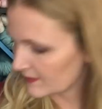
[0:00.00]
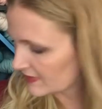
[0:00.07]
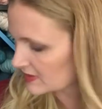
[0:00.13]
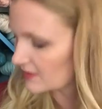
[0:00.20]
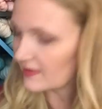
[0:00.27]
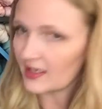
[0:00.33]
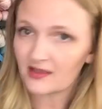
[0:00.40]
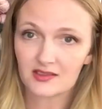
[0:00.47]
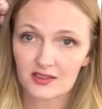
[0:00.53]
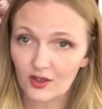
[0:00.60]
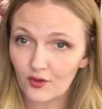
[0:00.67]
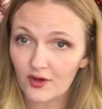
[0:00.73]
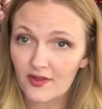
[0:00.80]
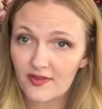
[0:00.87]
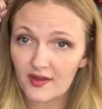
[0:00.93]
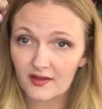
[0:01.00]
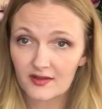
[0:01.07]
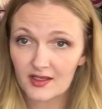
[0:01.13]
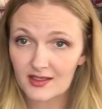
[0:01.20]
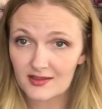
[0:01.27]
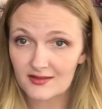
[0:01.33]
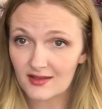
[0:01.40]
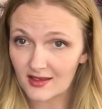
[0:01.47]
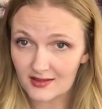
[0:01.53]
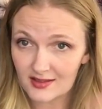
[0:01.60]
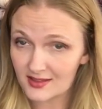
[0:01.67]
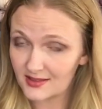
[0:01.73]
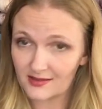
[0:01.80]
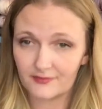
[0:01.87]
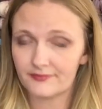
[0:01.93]
So that's the only thing
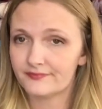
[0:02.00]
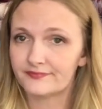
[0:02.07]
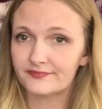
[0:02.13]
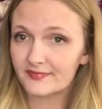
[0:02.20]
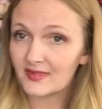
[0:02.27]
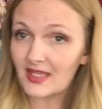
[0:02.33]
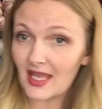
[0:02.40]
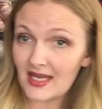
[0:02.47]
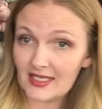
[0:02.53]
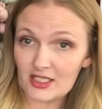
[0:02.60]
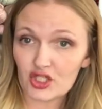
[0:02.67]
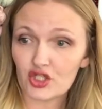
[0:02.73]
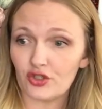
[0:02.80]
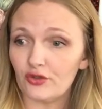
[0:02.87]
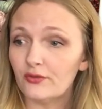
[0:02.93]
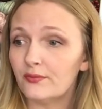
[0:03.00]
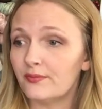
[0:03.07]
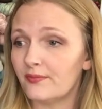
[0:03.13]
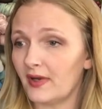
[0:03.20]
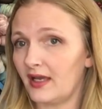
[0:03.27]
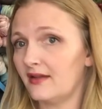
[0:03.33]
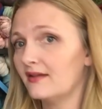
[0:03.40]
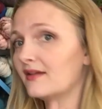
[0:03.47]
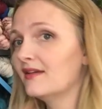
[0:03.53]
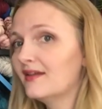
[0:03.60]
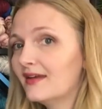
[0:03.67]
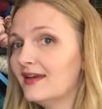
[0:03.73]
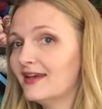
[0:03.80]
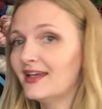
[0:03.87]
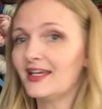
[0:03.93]
that's an issue, but
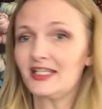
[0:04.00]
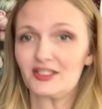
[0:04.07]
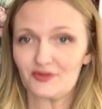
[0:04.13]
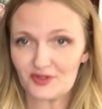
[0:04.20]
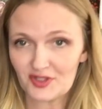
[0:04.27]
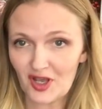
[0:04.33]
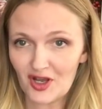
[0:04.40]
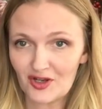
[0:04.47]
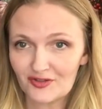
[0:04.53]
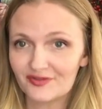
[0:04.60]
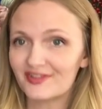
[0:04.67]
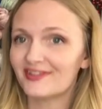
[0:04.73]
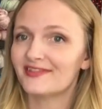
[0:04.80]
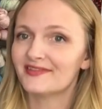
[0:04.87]
it's solved.